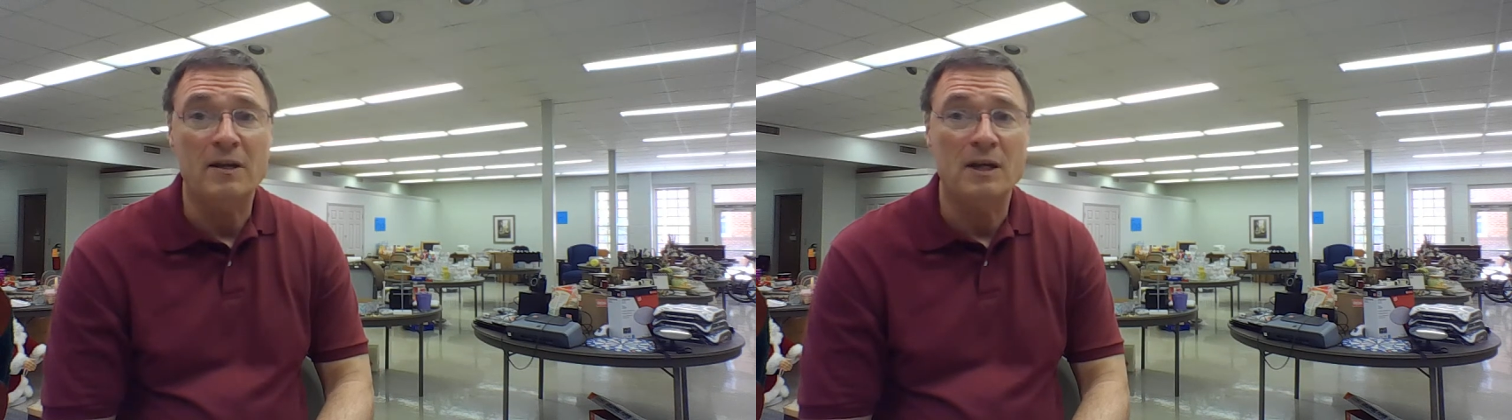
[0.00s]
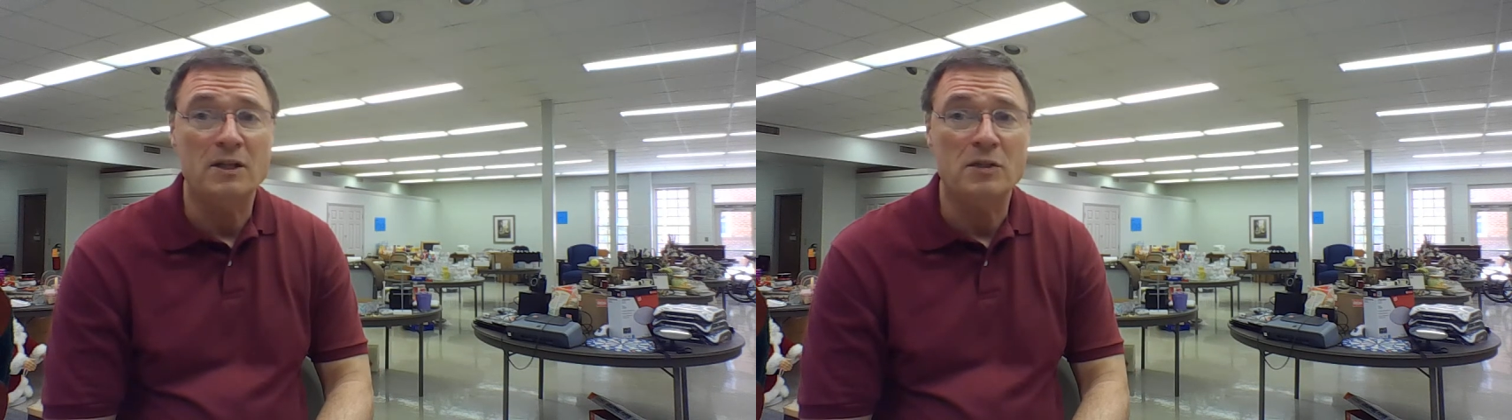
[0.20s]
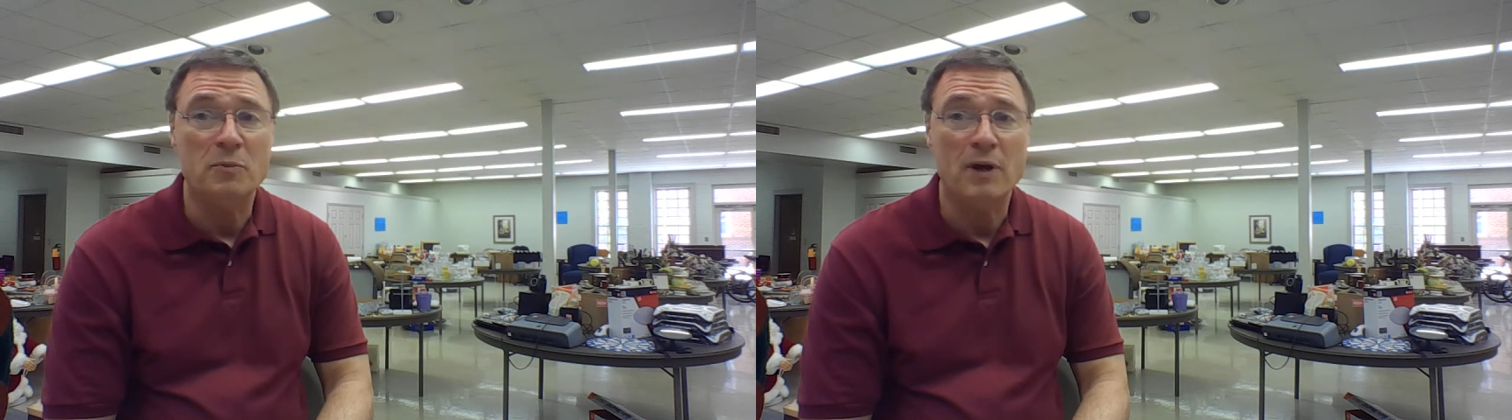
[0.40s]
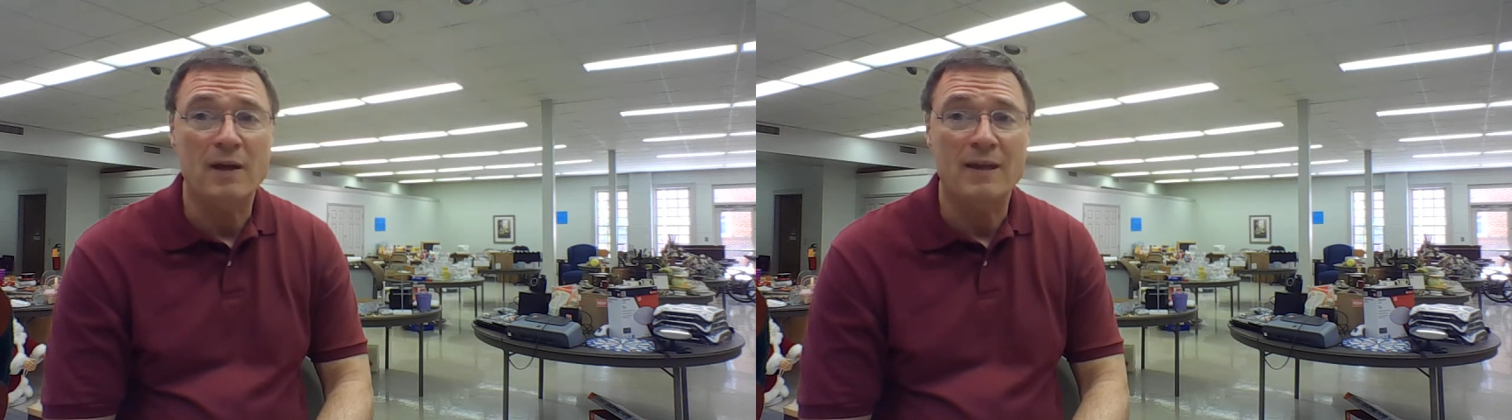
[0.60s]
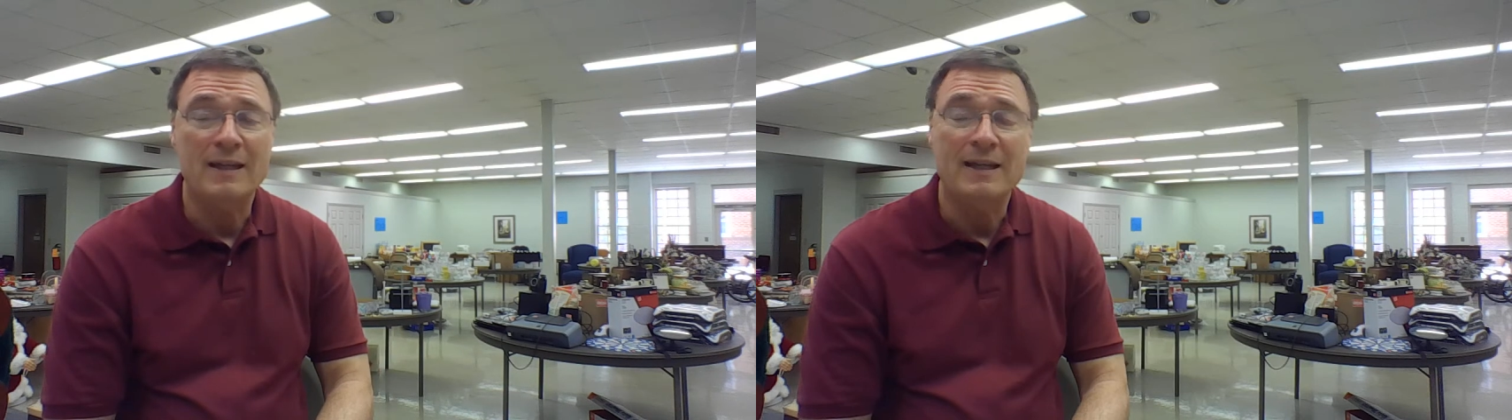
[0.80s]
and just
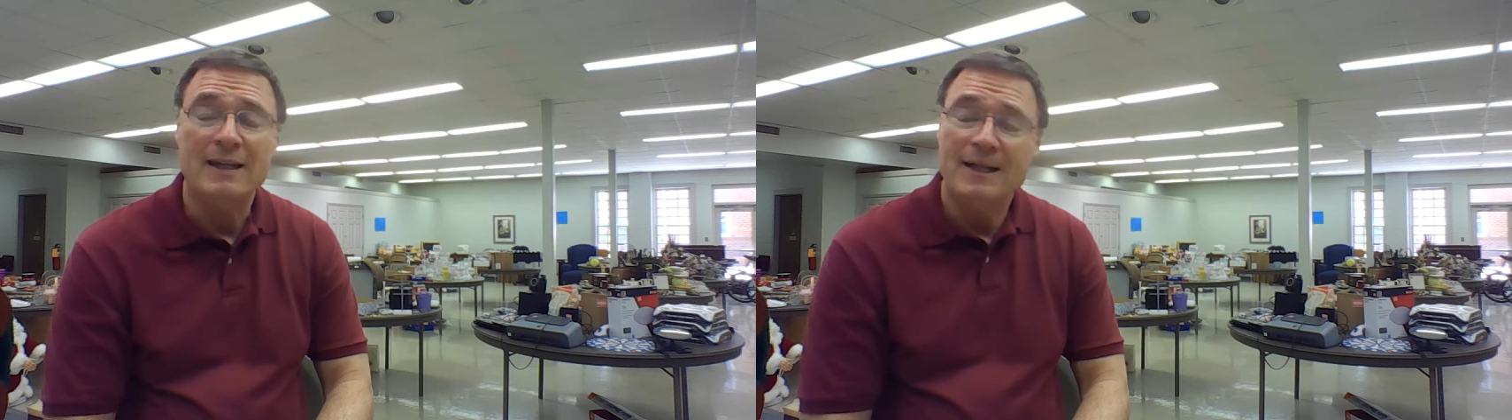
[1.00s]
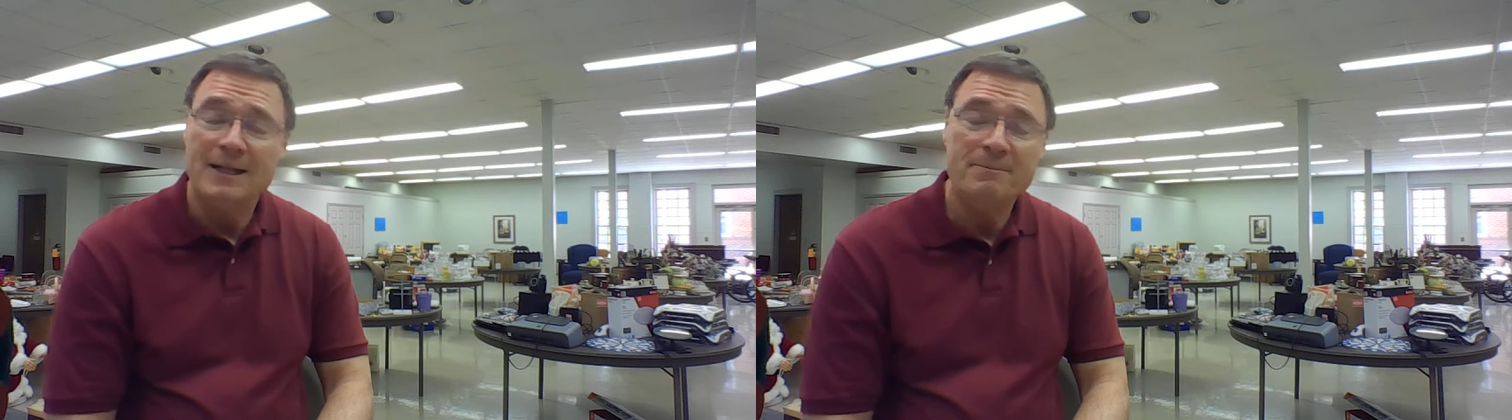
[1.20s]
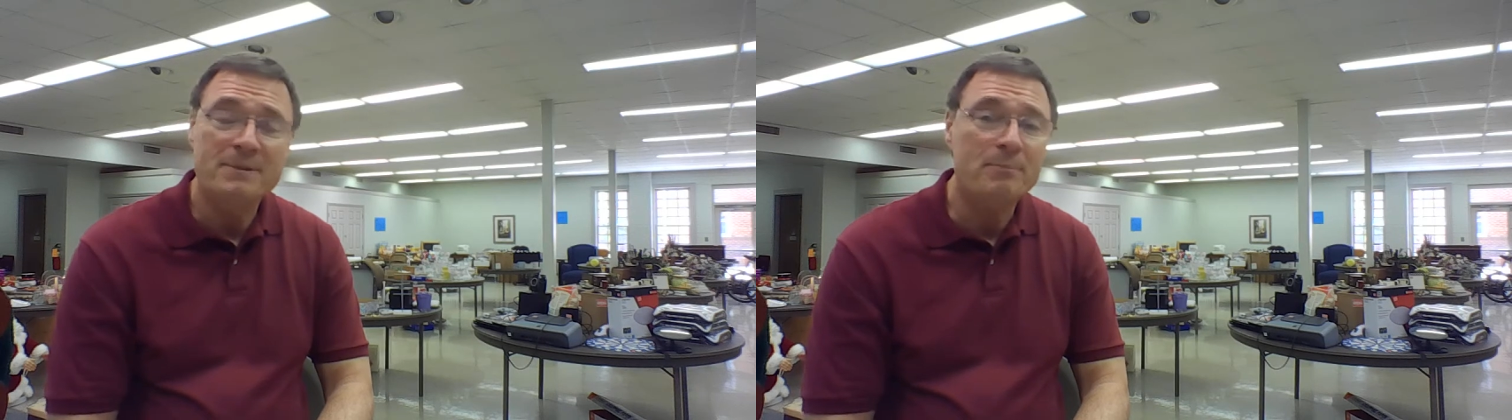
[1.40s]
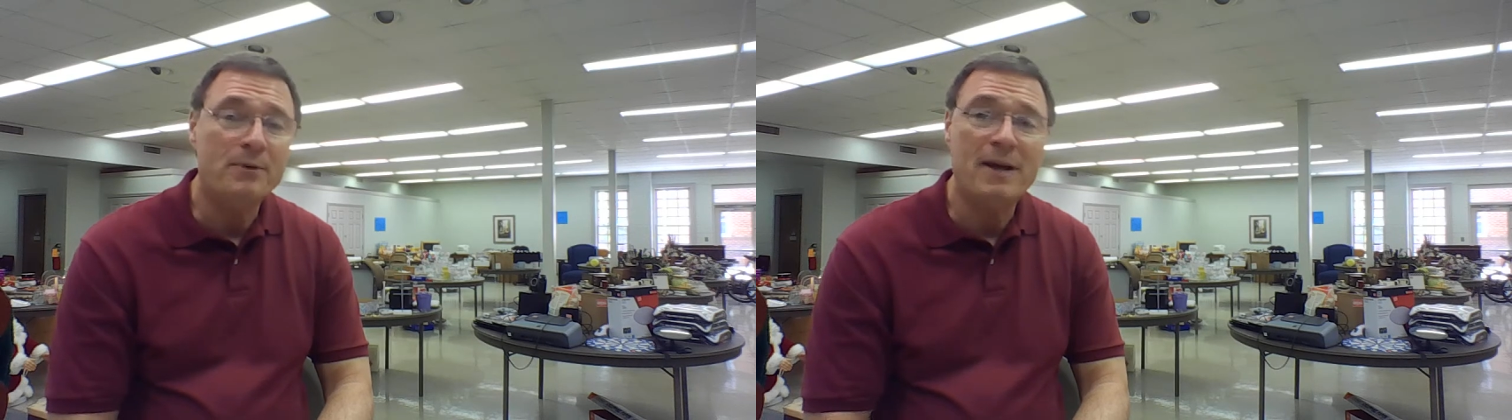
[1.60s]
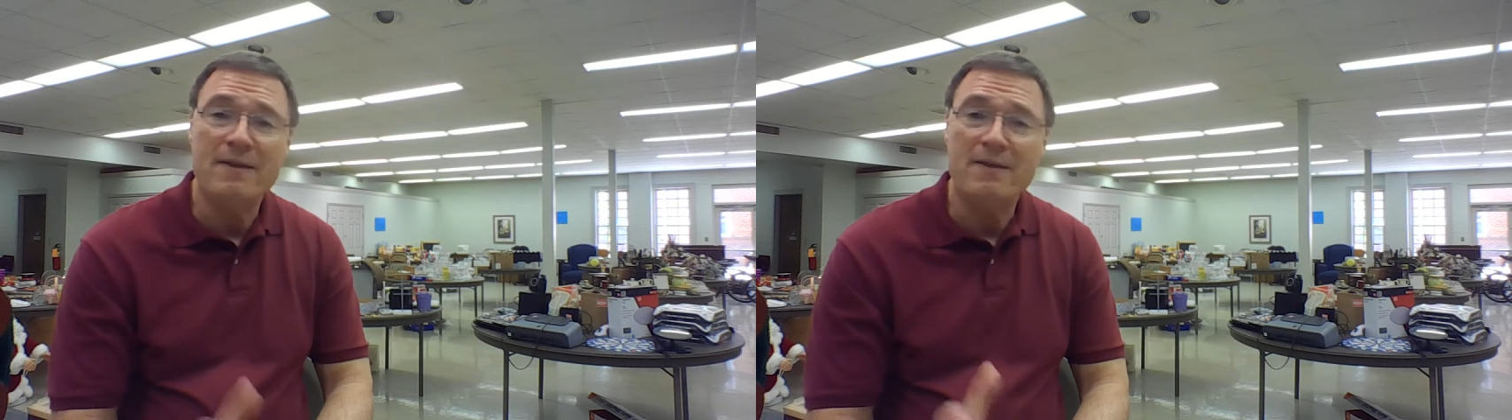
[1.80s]
pray
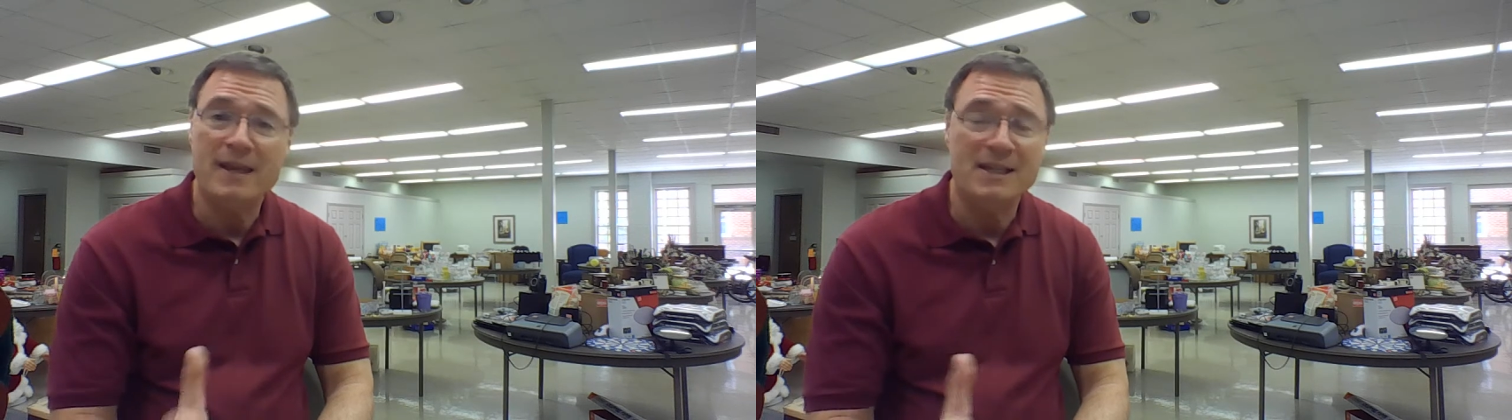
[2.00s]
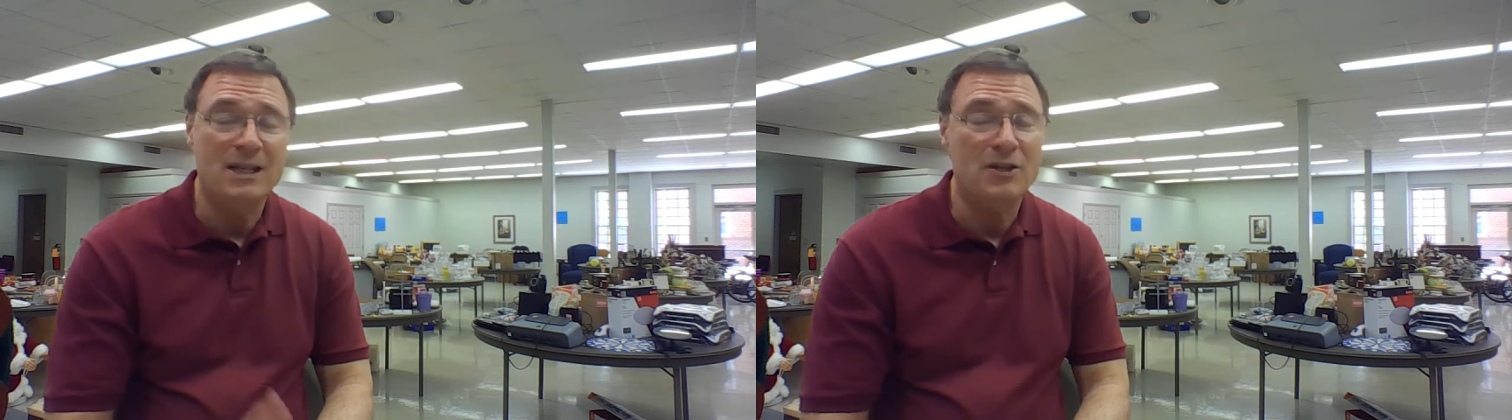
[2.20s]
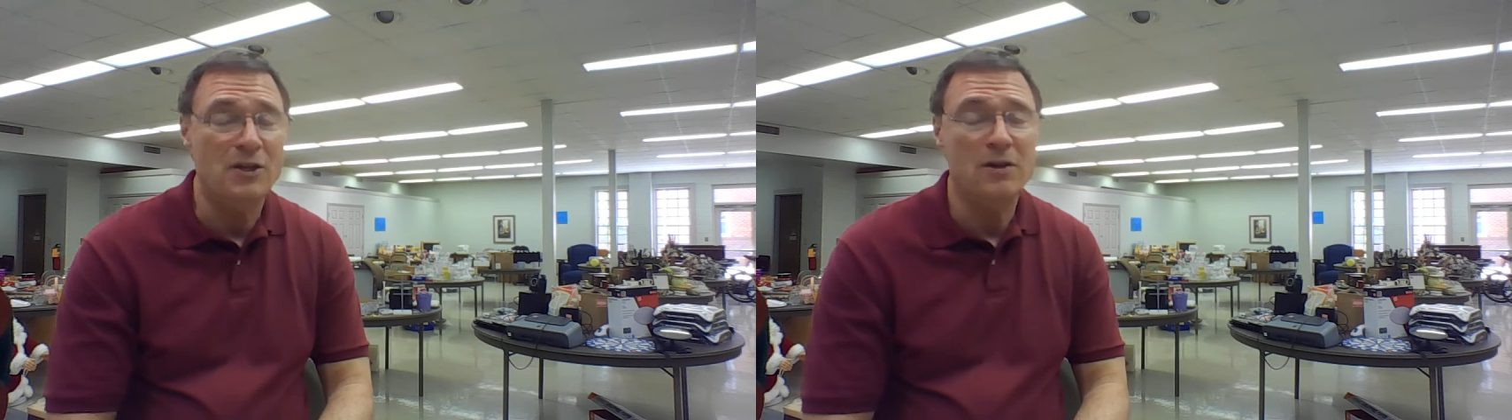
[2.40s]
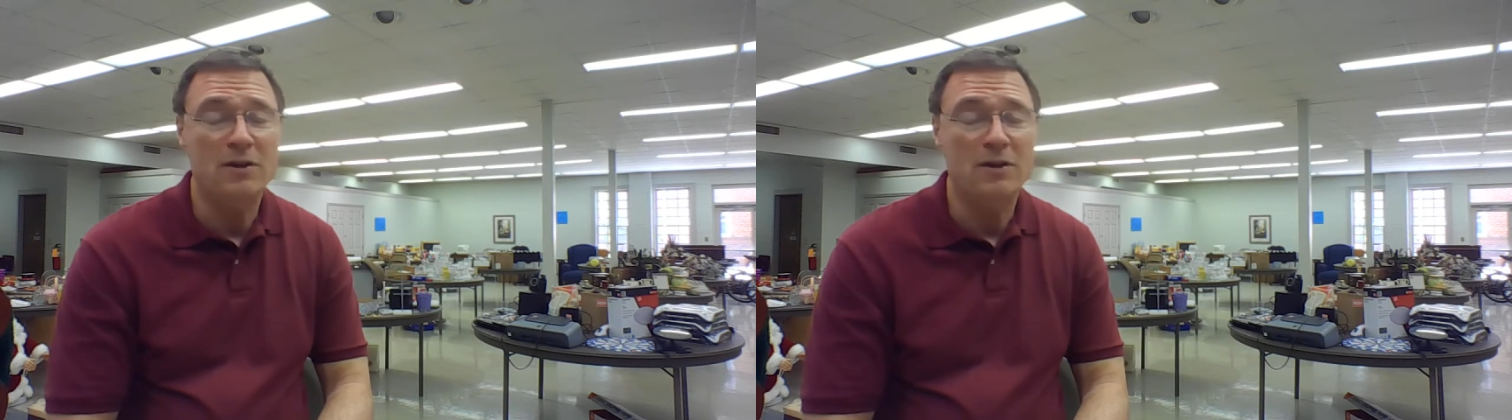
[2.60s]
that things can